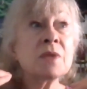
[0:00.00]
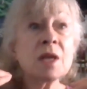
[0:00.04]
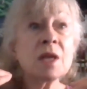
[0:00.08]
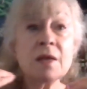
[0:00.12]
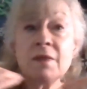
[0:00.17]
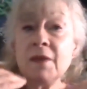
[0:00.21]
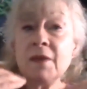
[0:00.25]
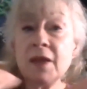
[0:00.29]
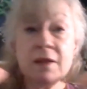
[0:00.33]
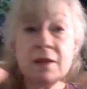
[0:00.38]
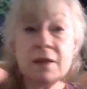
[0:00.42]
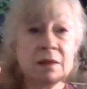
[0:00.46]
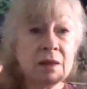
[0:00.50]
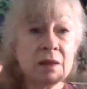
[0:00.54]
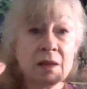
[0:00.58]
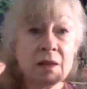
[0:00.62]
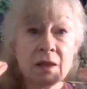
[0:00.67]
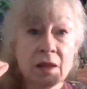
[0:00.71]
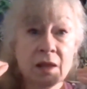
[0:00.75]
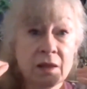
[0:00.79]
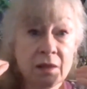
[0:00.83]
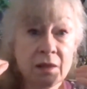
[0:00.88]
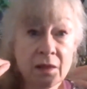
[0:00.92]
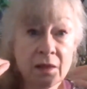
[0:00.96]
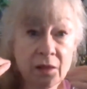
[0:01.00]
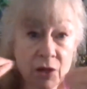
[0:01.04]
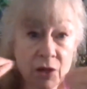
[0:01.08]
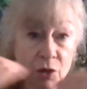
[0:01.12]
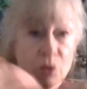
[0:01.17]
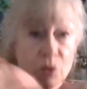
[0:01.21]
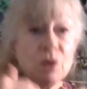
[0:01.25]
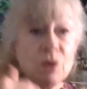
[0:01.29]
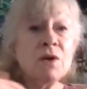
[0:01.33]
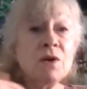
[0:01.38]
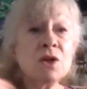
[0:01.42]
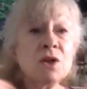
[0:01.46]
then the
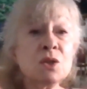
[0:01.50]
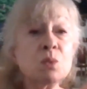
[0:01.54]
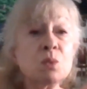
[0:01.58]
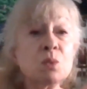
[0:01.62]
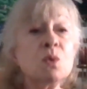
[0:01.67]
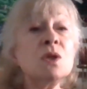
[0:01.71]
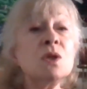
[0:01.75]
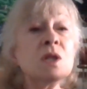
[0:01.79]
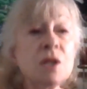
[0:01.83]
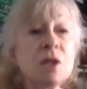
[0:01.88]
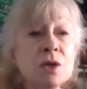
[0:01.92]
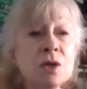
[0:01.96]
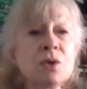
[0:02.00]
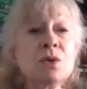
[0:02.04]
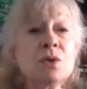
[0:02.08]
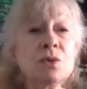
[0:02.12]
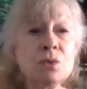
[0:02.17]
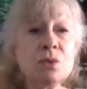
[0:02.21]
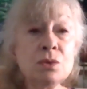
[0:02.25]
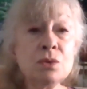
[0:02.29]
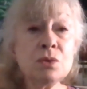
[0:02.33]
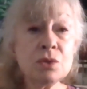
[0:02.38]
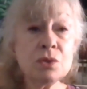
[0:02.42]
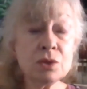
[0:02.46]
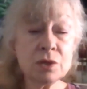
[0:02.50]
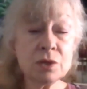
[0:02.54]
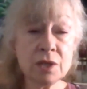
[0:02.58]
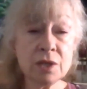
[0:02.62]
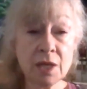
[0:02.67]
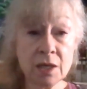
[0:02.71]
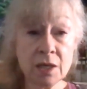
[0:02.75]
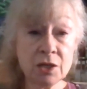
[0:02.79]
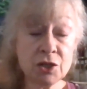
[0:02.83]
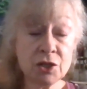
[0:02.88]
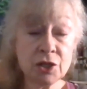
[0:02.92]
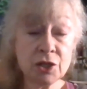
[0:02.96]
universe will use the
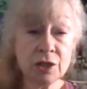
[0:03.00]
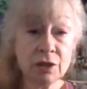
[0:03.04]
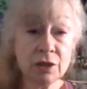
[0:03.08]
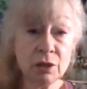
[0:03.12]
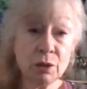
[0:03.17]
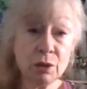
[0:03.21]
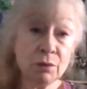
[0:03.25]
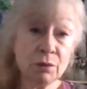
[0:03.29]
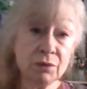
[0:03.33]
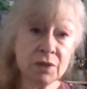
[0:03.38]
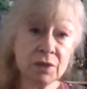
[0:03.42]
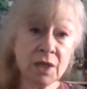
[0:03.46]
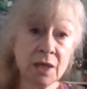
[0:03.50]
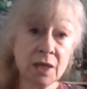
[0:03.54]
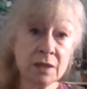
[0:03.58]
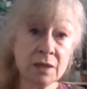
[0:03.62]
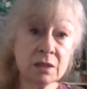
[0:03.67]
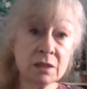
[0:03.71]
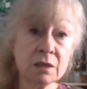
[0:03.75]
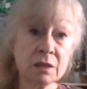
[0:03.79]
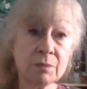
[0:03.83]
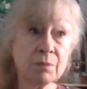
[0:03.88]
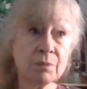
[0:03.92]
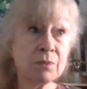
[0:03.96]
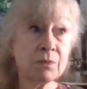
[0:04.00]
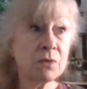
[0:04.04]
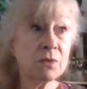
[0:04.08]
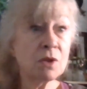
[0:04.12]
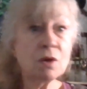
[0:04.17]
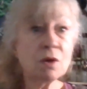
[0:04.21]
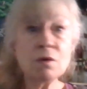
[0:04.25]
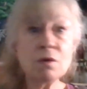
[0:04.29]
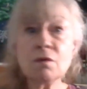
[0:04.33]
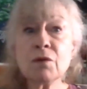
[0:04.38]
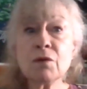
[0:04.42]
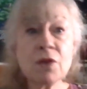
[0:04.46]
energy that you've sent
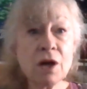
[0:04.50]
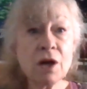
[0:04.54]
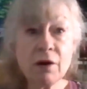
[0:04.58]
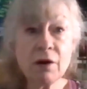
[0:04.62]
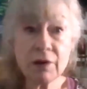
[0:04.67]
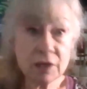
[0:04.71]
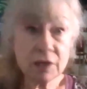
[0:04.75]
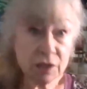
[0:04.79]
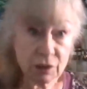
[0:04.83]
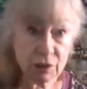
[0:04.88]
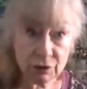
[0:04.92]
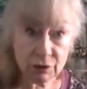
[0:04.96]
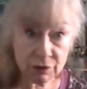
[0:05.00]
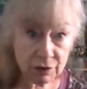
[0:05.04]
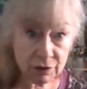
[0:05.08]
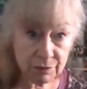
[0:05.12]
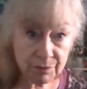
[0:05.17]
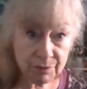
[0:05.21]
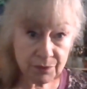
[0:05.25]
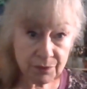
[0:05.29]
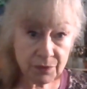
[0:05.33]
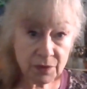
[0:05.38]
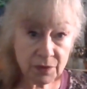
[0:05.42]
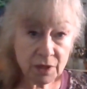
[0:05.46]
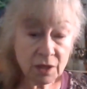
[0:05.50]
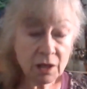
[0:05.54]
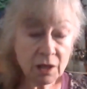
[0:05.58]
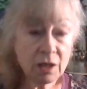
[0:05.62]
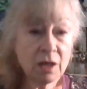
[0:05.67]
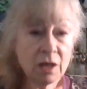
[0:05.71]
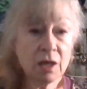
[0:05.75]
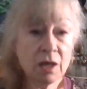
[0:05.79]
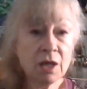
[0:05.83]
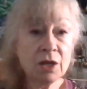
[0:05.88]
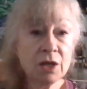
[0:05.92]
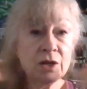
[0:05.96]
for the highest good.
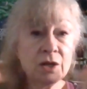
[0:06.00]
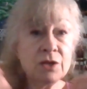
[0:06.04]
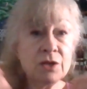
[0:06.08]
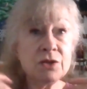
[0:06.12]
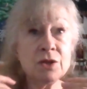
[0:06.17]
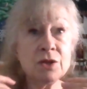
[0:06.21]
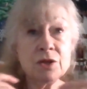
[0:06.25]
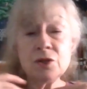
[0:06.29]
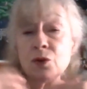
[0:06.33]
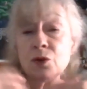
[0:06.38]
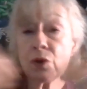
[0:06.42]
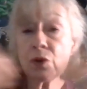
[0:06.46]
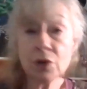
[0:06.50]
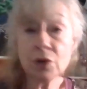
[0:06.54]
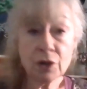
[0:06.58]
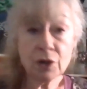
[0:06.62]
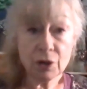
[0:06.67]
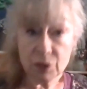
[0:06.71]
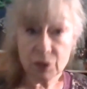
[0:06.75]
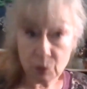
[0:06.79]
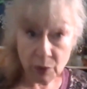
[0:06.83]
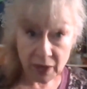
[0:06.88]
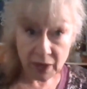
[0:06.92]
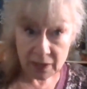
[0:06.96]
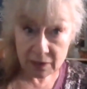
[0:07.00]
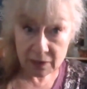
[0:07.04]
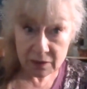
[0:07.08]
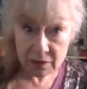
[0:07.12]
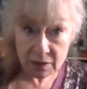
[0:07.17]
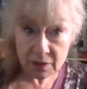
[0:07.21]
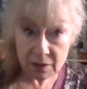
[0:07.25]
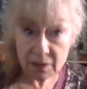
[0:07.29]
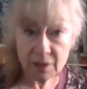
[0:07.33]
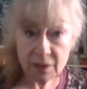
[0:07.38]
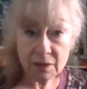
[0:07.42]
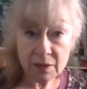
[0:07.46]
So it's not going to go to
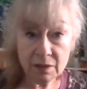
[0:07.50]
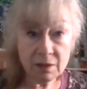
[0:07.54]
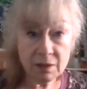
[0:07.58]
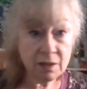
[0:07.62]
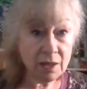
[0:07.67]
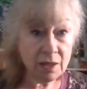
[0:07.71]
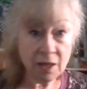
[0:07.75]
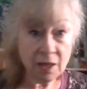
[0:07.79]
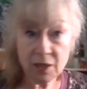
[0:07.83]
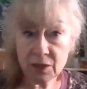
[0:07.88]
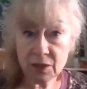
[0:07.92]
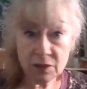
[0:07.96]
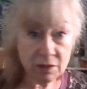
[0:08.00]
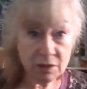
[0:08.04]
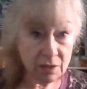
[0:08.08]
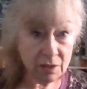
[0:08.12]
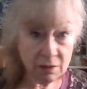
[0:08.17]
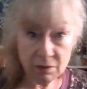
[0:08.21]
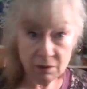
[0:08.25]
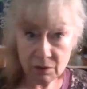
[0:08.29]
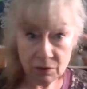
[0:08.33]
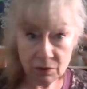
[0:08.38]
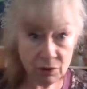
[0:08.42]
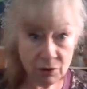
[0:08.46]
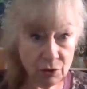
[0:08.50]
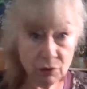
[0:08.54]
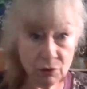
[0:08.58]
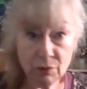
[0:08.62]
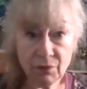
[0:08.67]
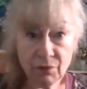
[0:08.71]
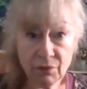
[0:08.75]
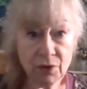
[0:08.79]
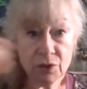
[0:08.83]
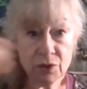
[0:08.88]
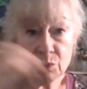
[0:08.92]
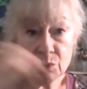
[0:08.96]
waste. The
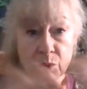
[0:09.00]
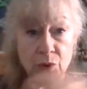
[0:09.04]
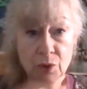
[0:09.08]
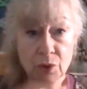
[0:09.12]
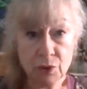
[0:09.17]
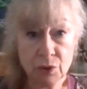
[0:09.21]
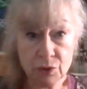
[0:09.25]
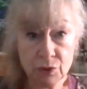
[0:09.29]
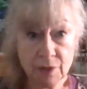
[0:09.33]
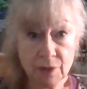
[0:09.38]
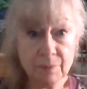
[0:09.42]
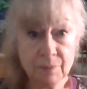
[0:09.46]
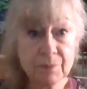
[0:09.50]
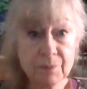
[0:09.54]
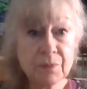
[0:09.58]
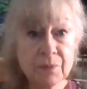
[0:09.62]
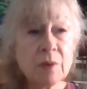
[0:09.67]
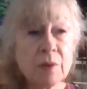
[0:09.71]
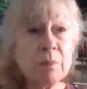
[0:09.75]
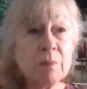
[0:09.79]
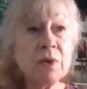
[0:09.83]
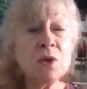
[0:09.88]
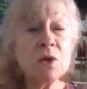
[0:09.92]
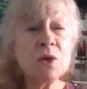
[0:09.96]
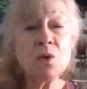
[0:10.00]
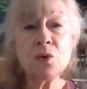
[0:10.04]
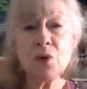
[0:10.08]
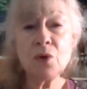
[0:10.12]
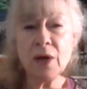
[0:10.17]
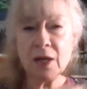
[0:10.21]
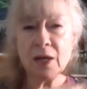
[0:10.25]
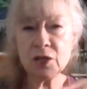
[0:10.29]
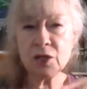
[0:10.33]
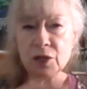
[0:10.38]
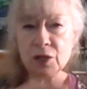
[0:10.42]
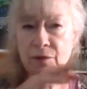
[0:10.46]
universe will use it, but you're not
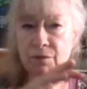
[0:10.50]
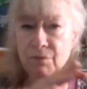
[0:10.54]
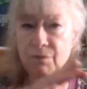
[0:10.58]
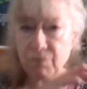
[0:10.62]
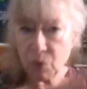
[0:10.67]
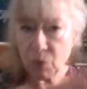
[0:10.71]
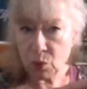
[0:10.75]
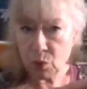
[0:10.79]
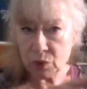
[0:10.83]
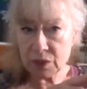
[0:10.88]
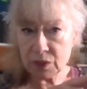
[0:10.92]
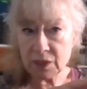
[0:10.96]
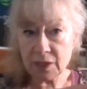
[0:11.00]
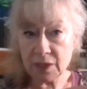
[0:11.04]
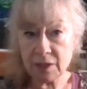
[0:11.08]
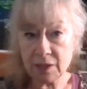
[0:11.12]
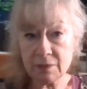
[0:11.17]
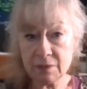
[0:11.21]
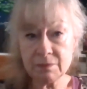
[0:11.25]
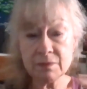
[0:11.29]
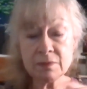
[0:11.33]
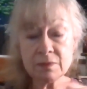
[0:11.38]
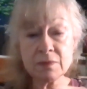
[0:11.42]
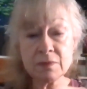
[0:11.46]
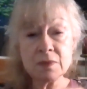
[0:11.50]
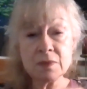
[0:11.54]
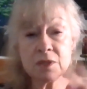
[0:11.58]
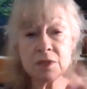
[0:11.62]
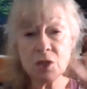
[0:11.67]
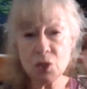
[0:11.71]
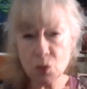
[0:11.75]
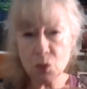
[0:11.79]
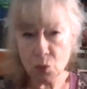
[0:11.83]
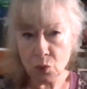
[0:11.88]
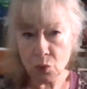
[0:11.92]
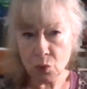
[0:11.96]
actually forcing
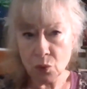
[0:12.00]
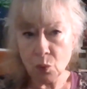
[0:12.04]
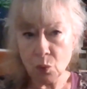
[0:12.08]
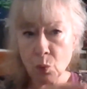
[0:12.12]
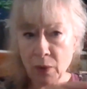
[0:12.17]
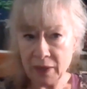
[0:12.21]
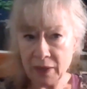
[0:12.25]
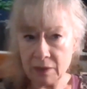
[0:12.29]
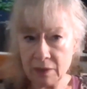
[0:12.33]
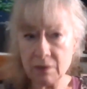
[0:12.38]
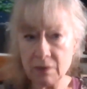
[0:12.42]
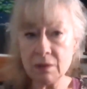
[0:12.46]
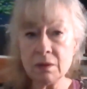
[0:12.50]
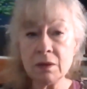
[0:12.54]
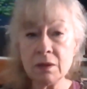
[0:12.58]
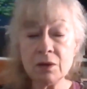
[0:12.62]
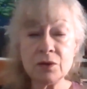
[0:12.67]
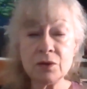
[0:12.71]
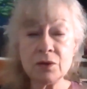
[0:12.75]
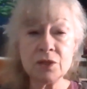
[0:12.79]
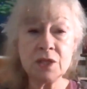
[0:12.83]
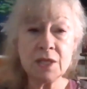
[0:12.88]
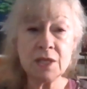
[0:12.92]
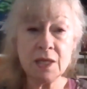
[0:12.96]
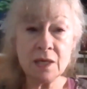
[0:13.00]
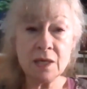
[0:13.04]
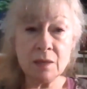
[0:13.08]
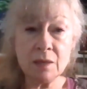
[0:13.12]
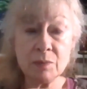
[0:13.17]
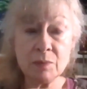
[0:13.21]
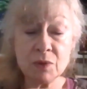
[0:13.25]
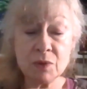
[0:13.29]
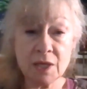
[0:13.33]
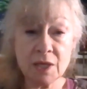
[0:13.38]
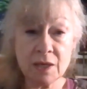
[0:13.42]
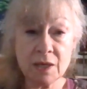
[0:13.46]
your will onto
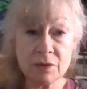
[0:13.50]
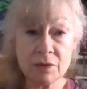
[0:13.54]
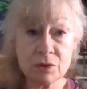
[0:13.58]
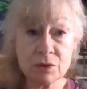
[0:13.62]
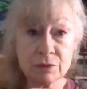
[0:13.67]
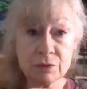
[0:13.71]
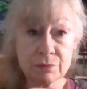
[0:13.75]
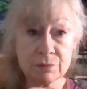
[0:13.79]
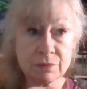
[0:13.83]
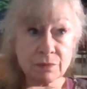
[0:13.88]
anybody else.